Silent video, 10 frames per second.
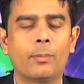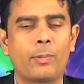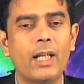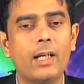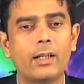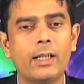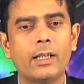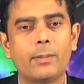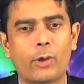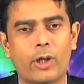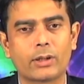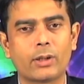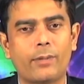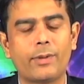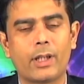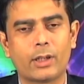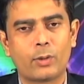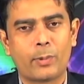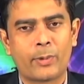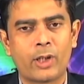player in the protection of
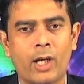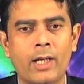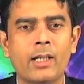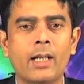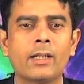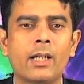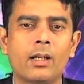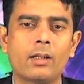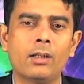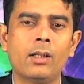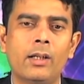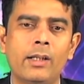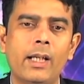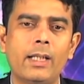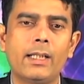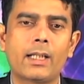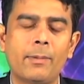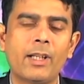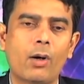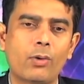intellectual property right, and they are really
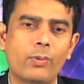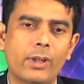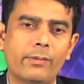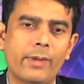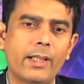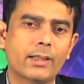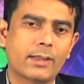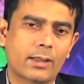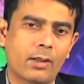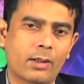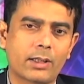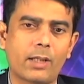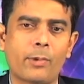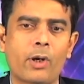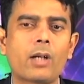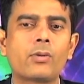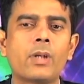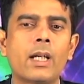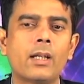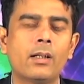coming out with various technological products
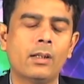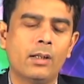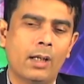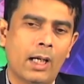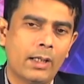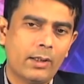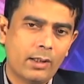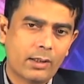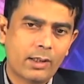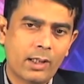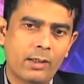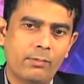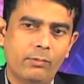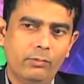today, and industrial